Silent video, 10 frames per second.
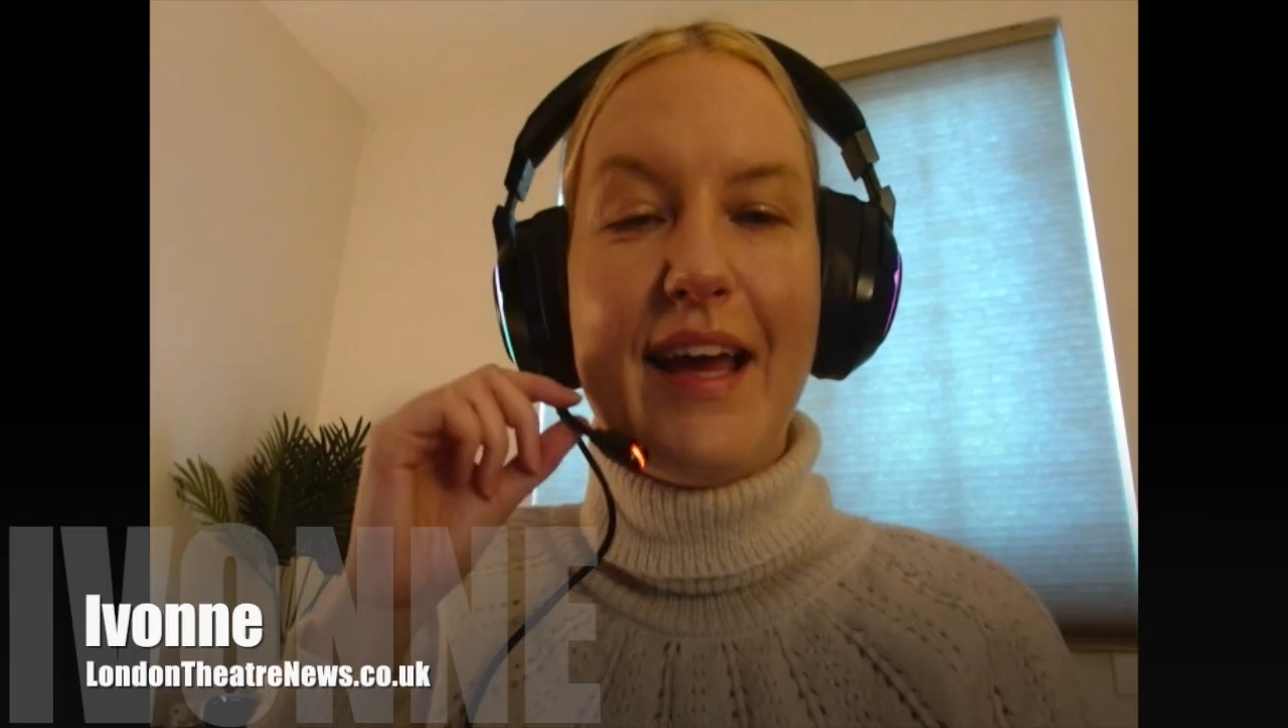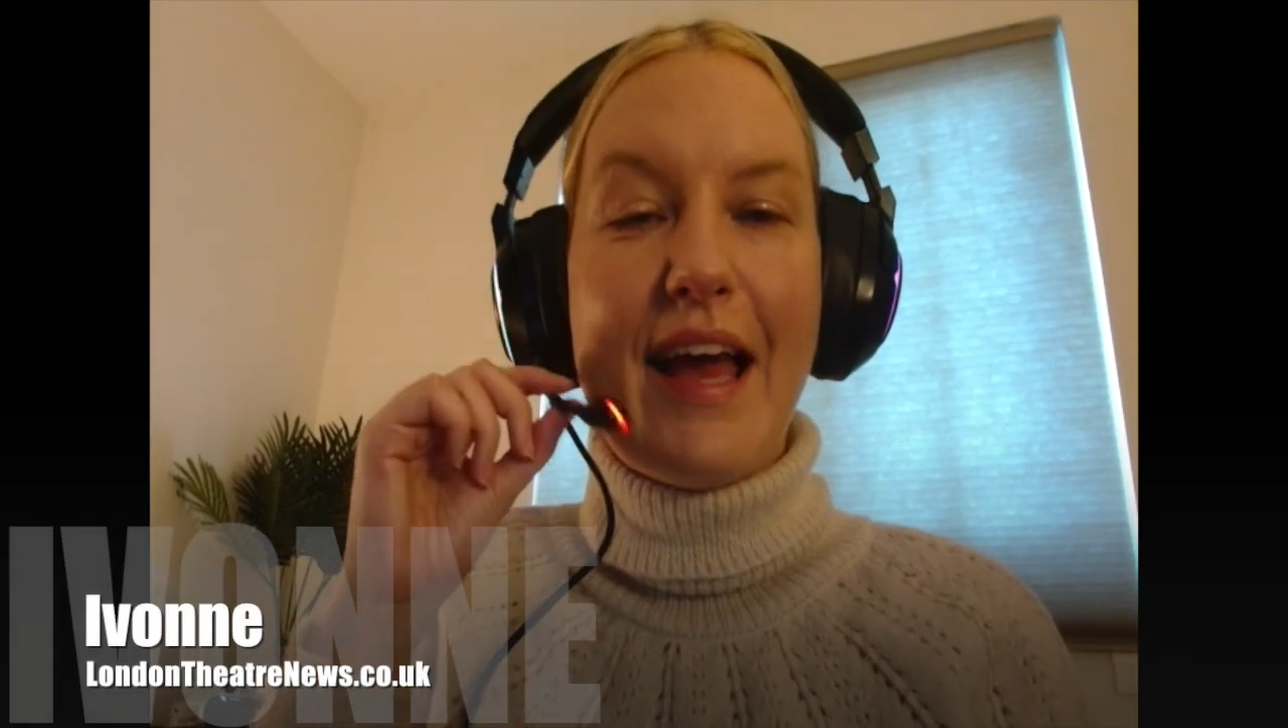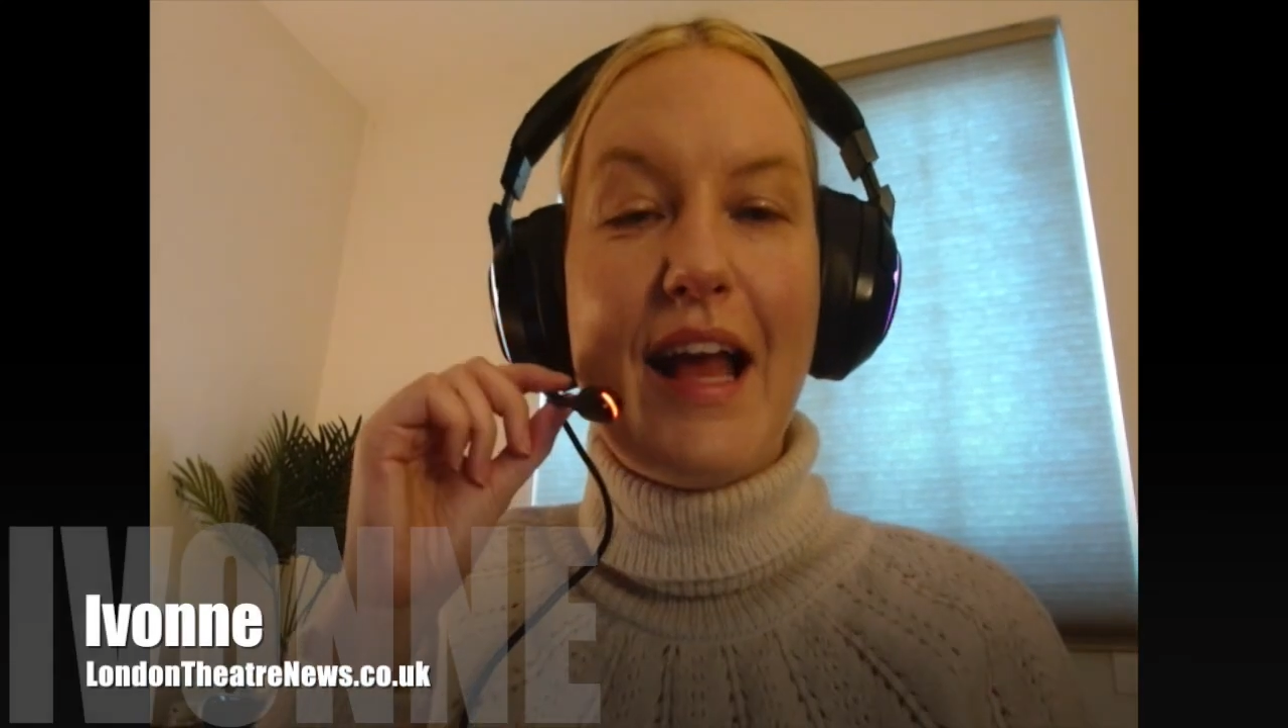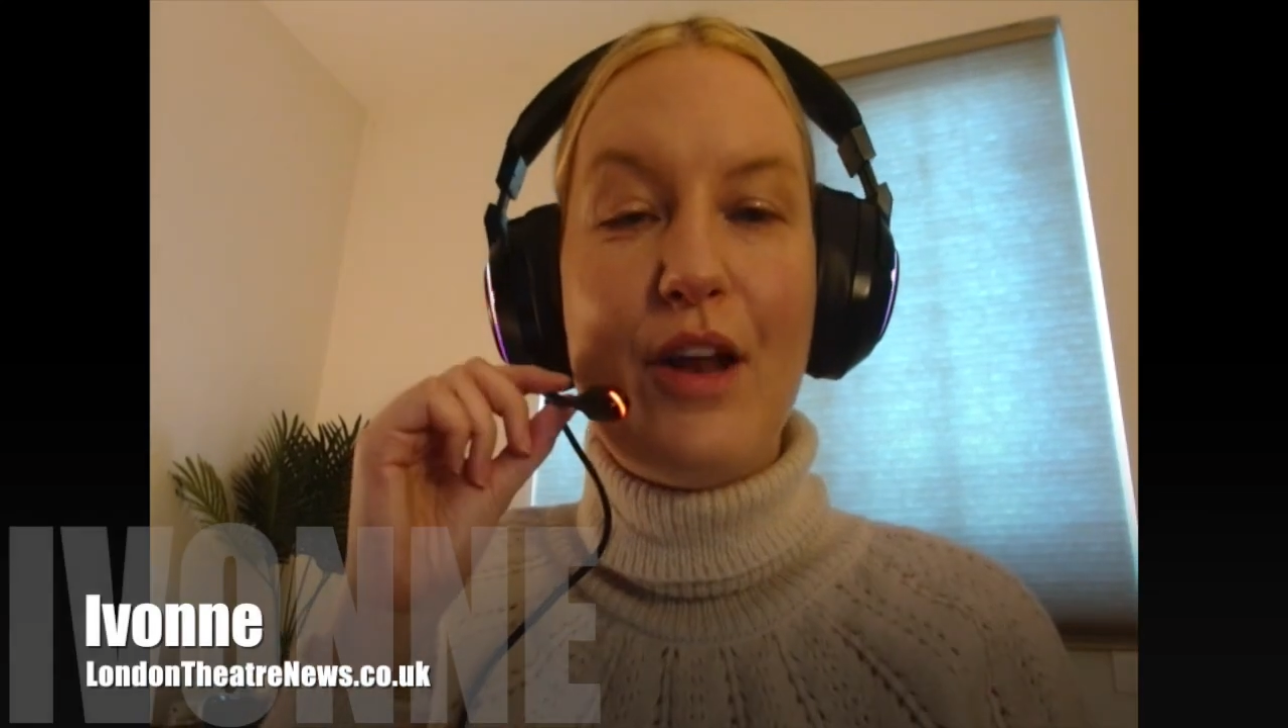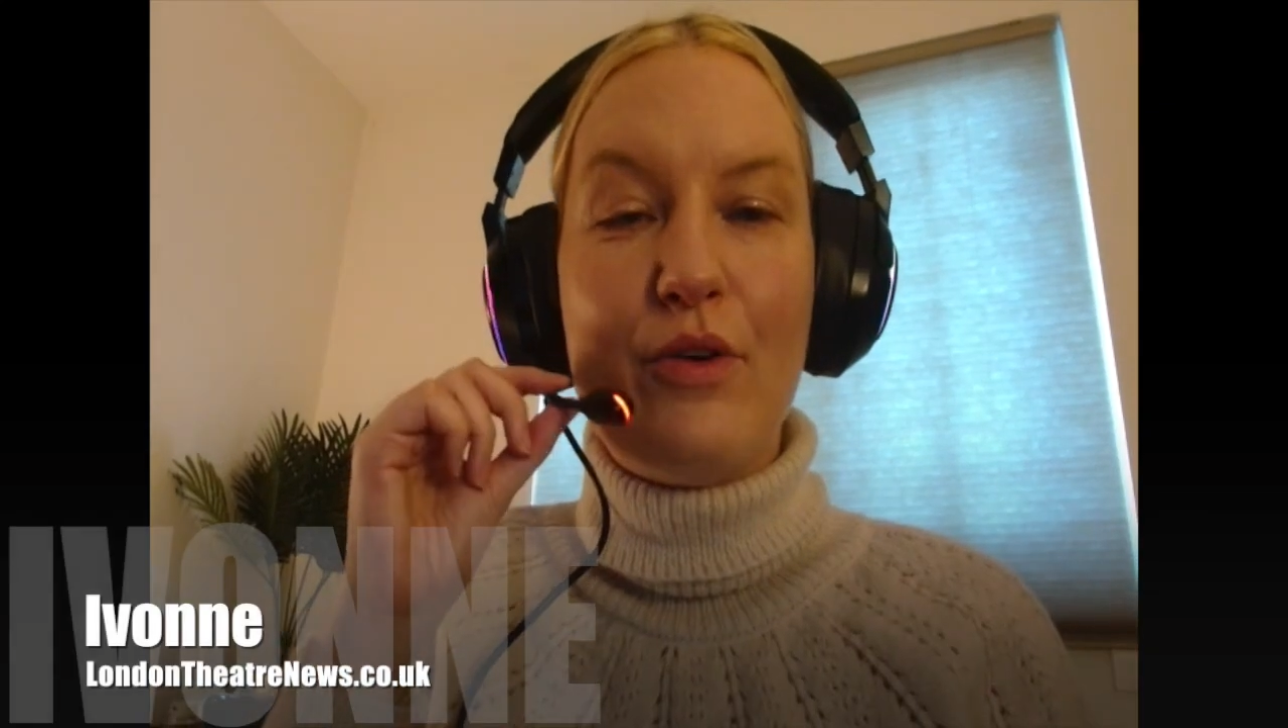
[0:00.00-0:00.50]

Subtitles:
Hello